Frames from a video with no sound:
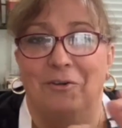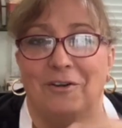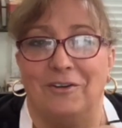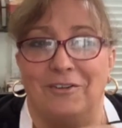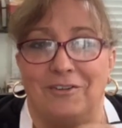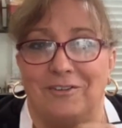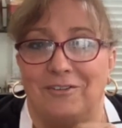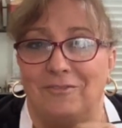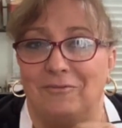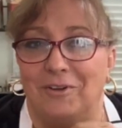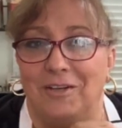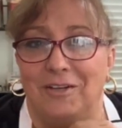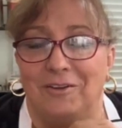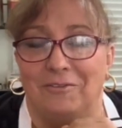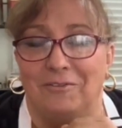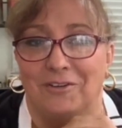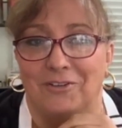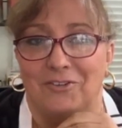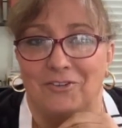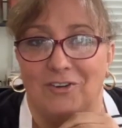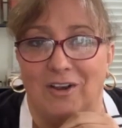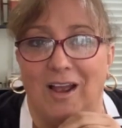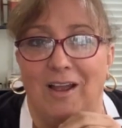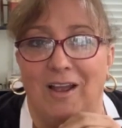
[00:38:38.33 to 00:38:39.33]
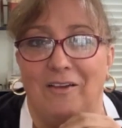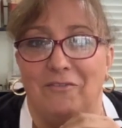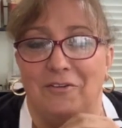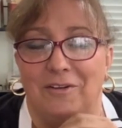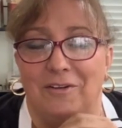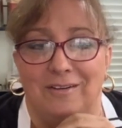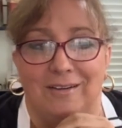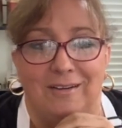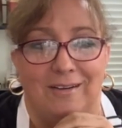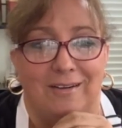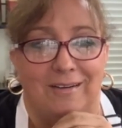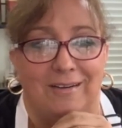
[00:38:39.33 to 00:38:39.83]
We were, we were
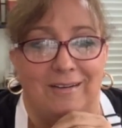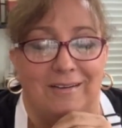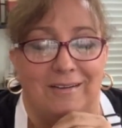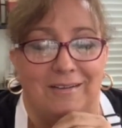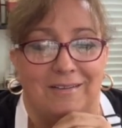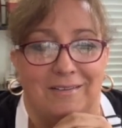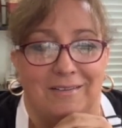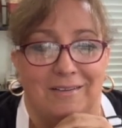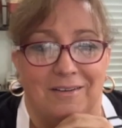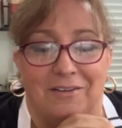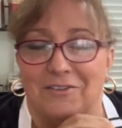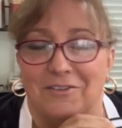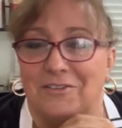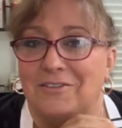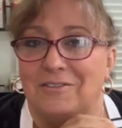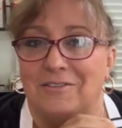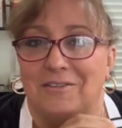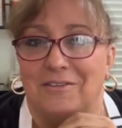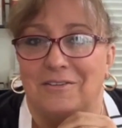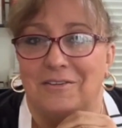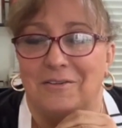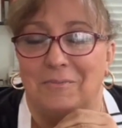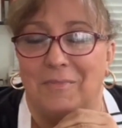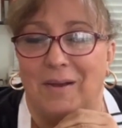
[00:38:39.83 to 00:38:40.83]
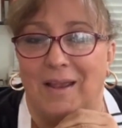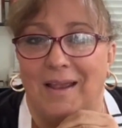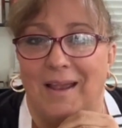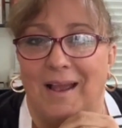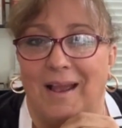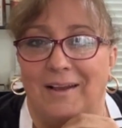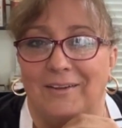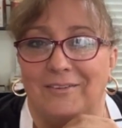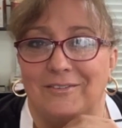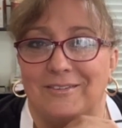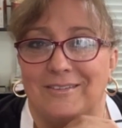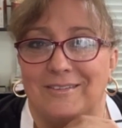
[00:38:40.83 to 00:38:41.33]
driving her to
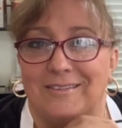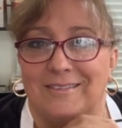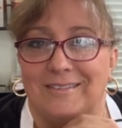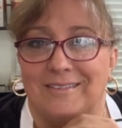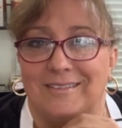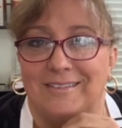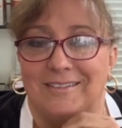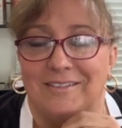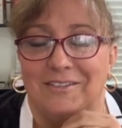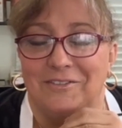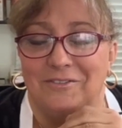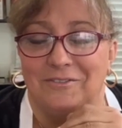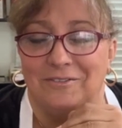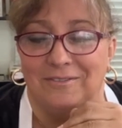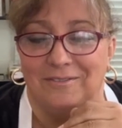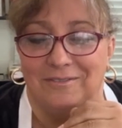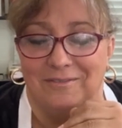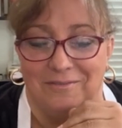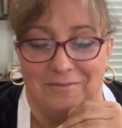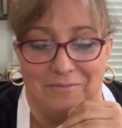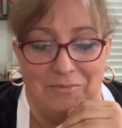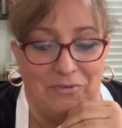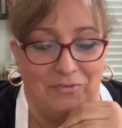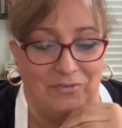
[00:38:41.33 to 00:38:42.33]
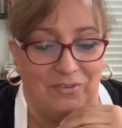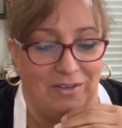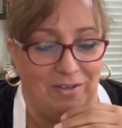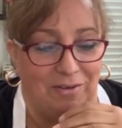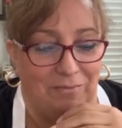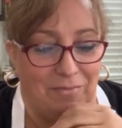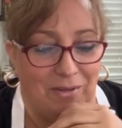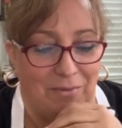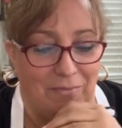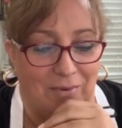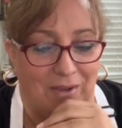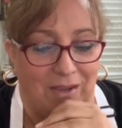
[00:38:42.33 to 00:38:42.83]
my house to move
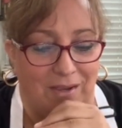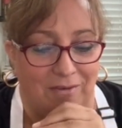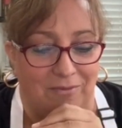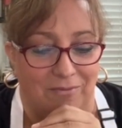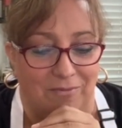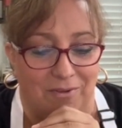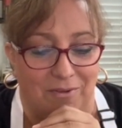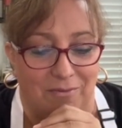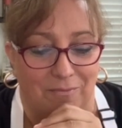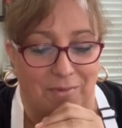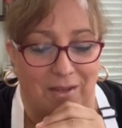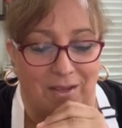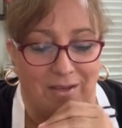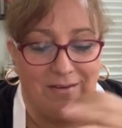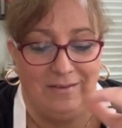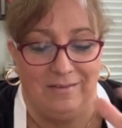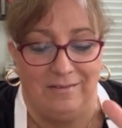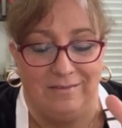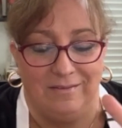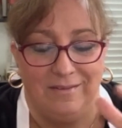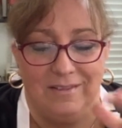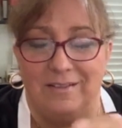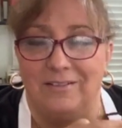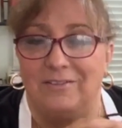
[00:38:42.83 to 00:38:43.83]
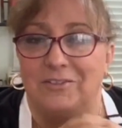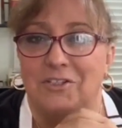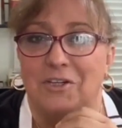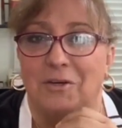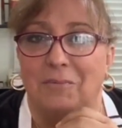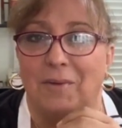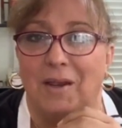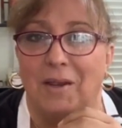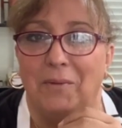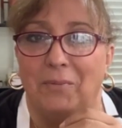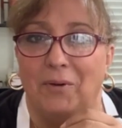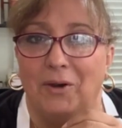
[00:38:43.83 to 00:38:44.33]
in and be my, with my, you know,
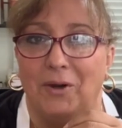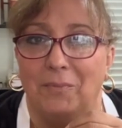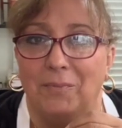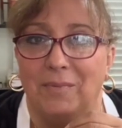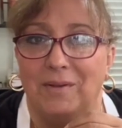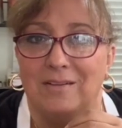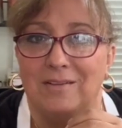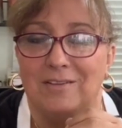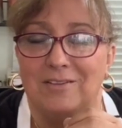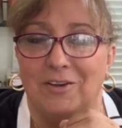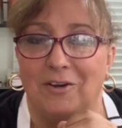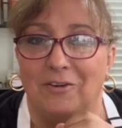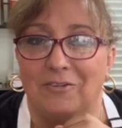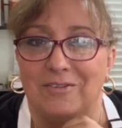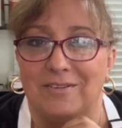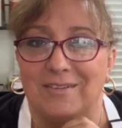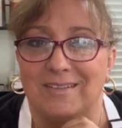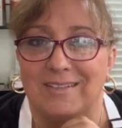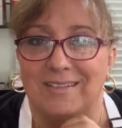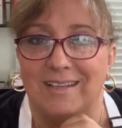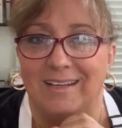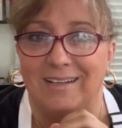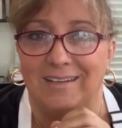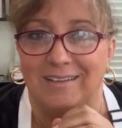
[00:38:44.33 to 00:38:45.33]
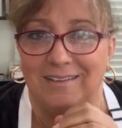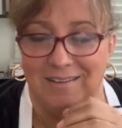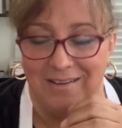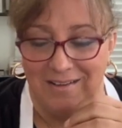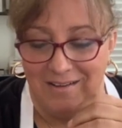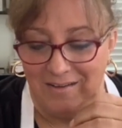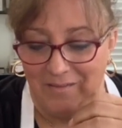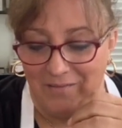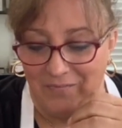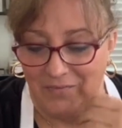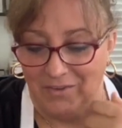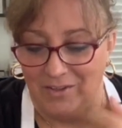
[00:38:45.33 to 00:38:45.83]
share my apartment. So I was
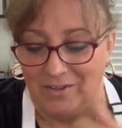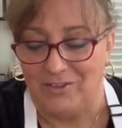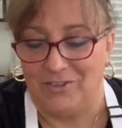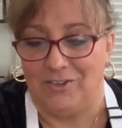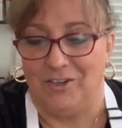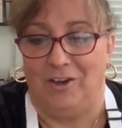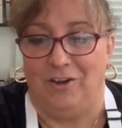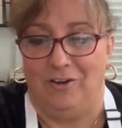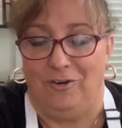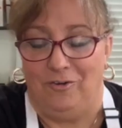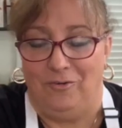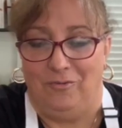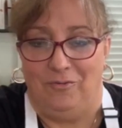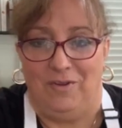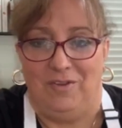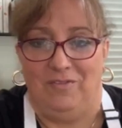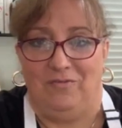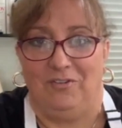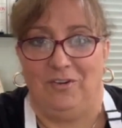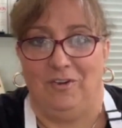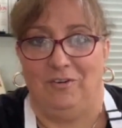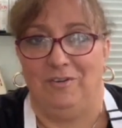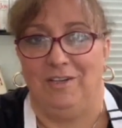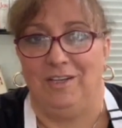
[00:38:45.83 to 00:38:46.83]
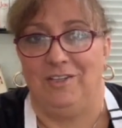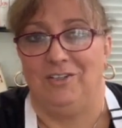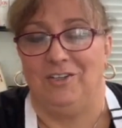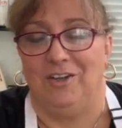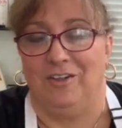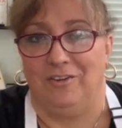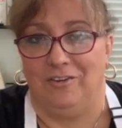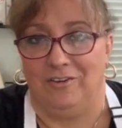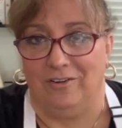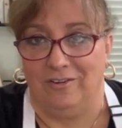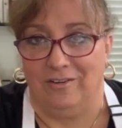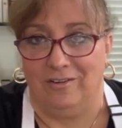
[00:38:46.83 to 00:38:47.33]
excited. So we've known
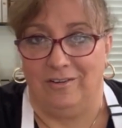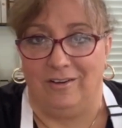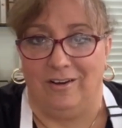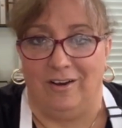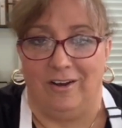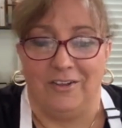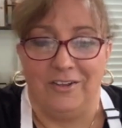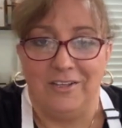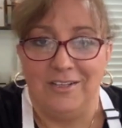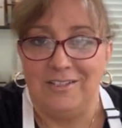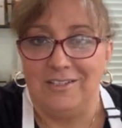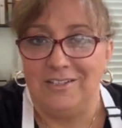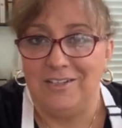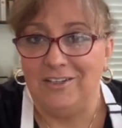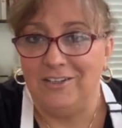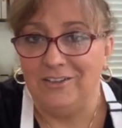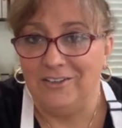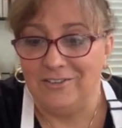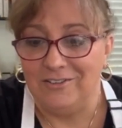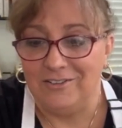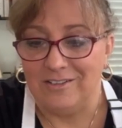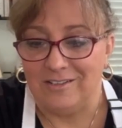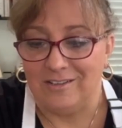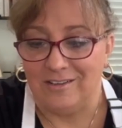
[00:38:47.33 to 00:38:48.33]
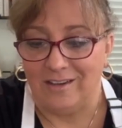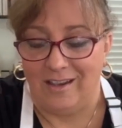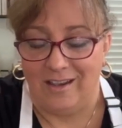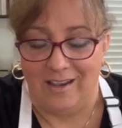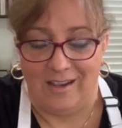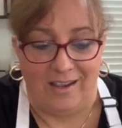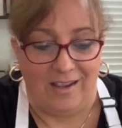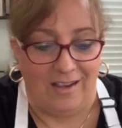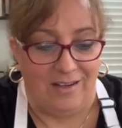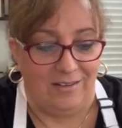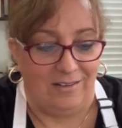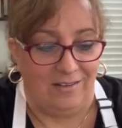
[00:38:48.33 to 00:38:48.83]
each other all these years
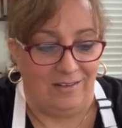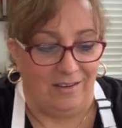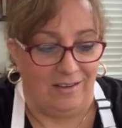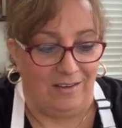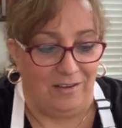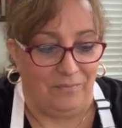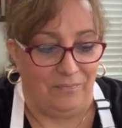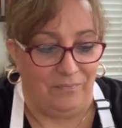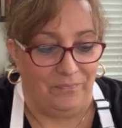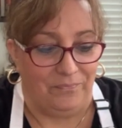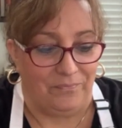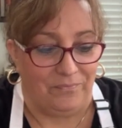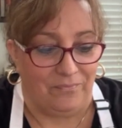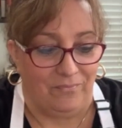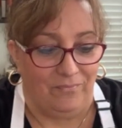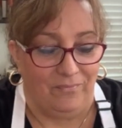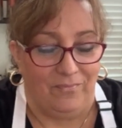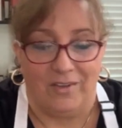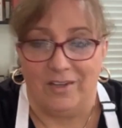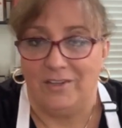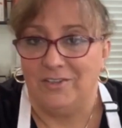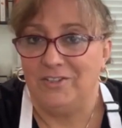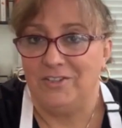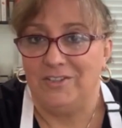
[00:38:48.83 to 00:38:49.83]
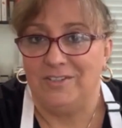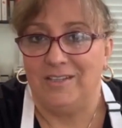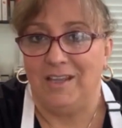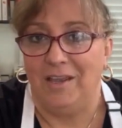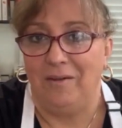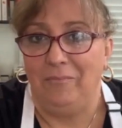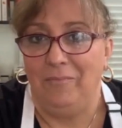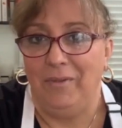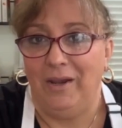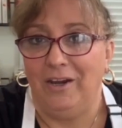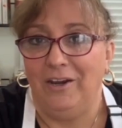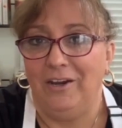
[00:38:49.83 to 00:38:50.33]
and um,
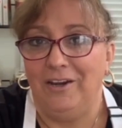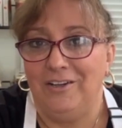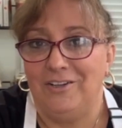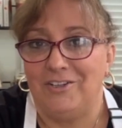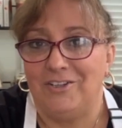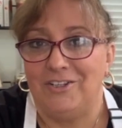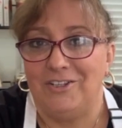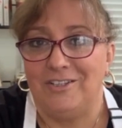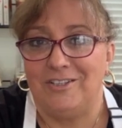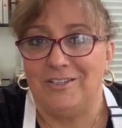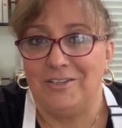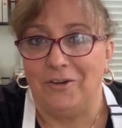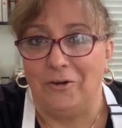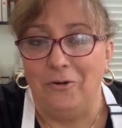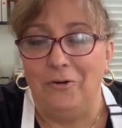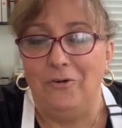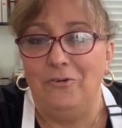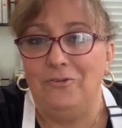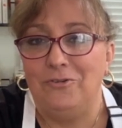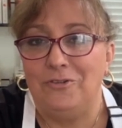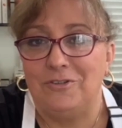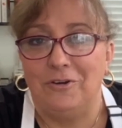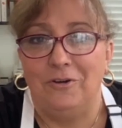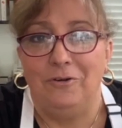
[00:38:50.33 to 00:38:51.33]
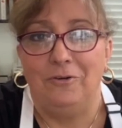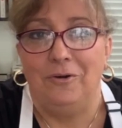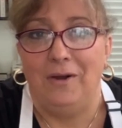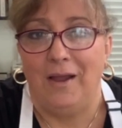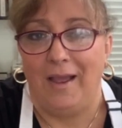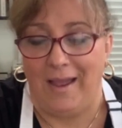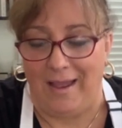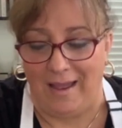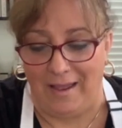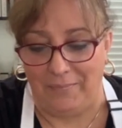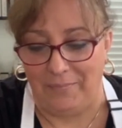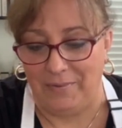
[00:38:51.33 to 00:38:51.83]
she's getting married and she's so,
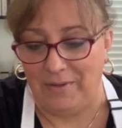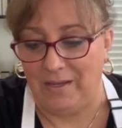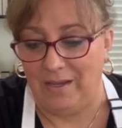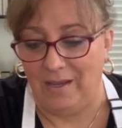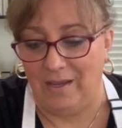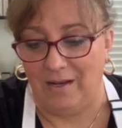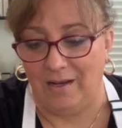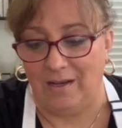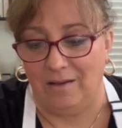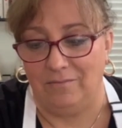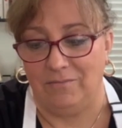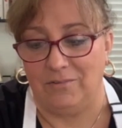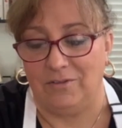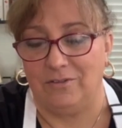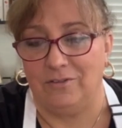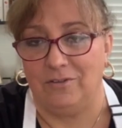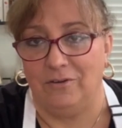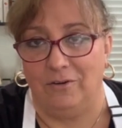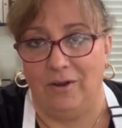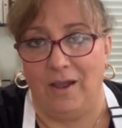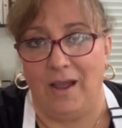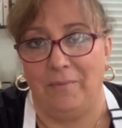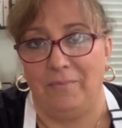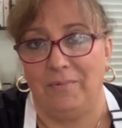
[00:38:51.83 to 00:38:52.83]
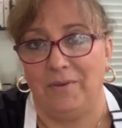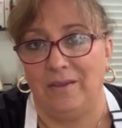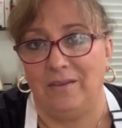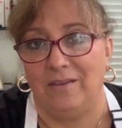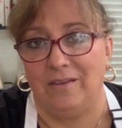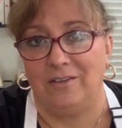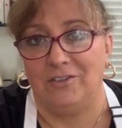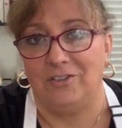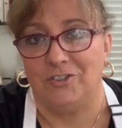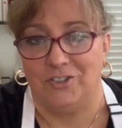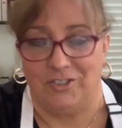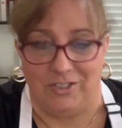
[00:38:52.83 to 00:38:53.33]
so happy. And I'm so
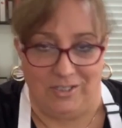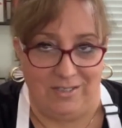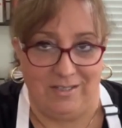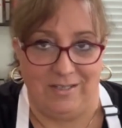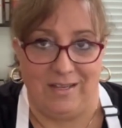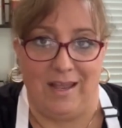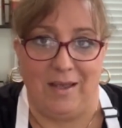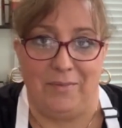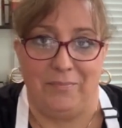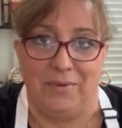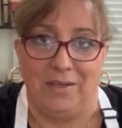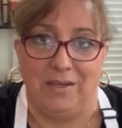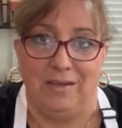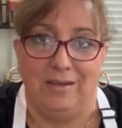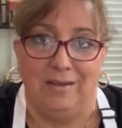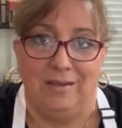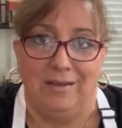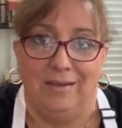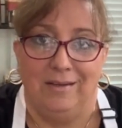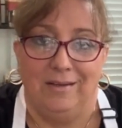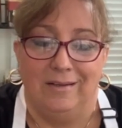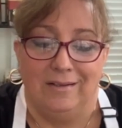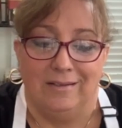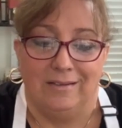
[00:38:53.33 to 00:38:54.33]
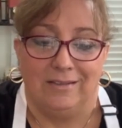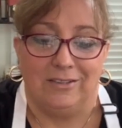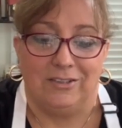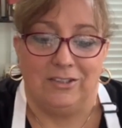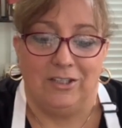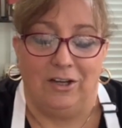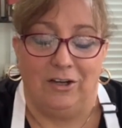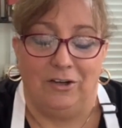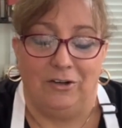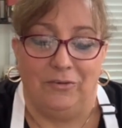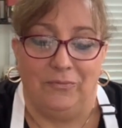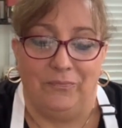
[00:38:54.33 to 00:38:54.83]
happy that she's happy.
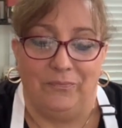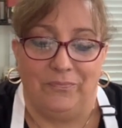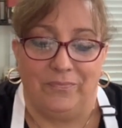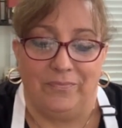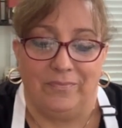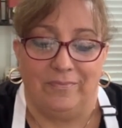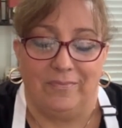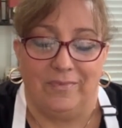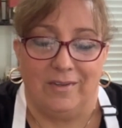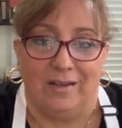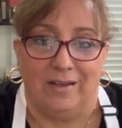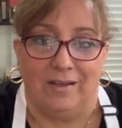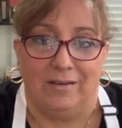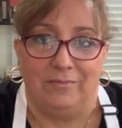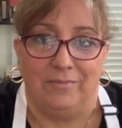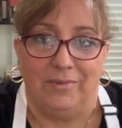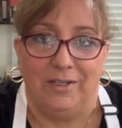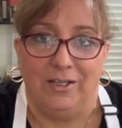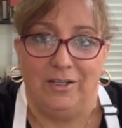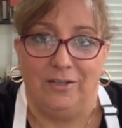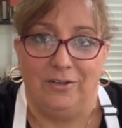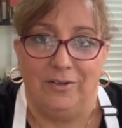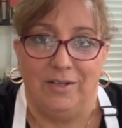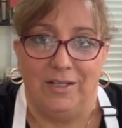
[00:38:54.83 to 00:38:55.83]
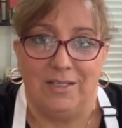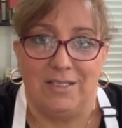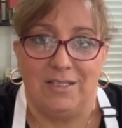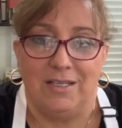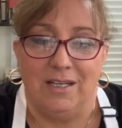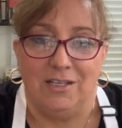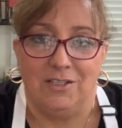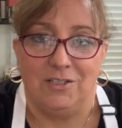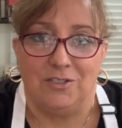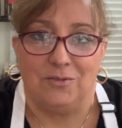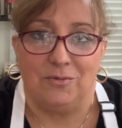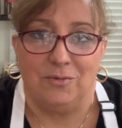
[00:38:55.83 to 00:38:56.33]
So, um, you know,
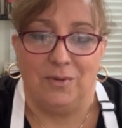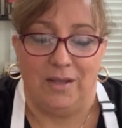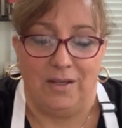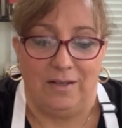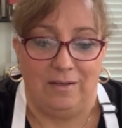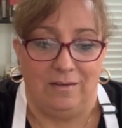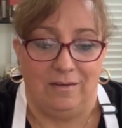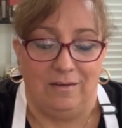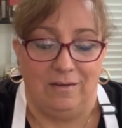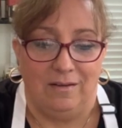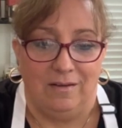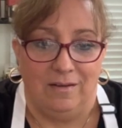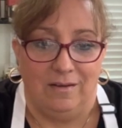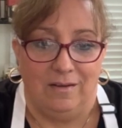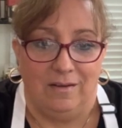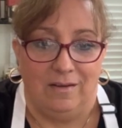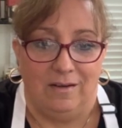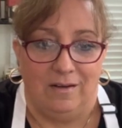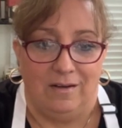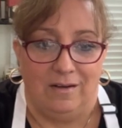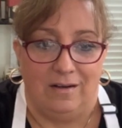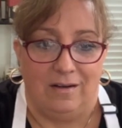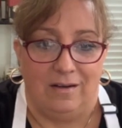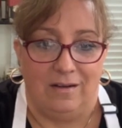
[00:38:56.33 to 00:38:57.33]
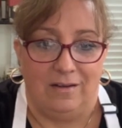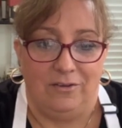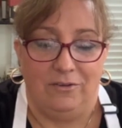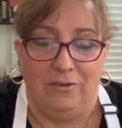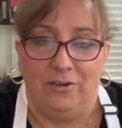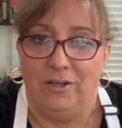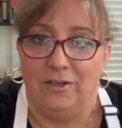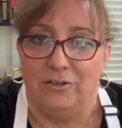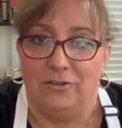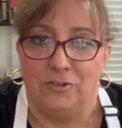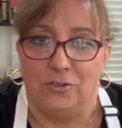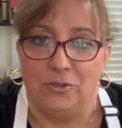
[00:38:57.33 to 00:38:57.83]
it's nice when
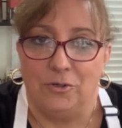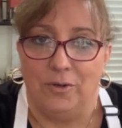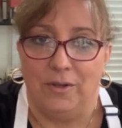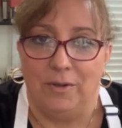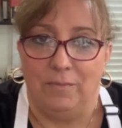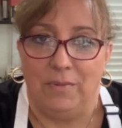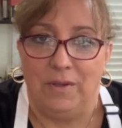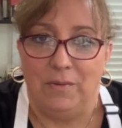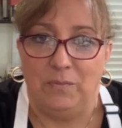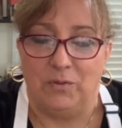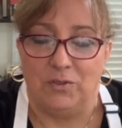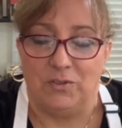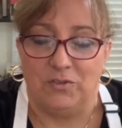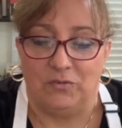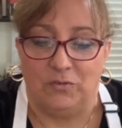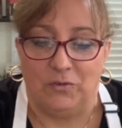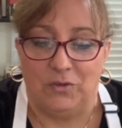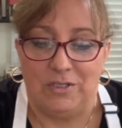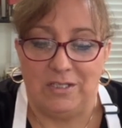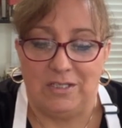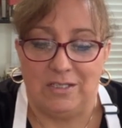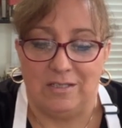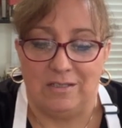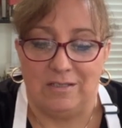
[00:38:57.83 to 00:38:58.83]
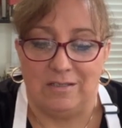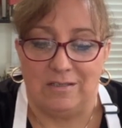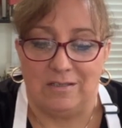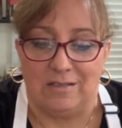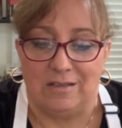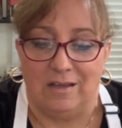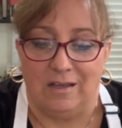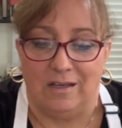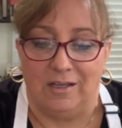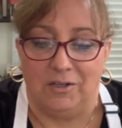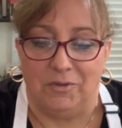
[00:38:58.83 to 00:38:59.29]
you hear joy in people's voices.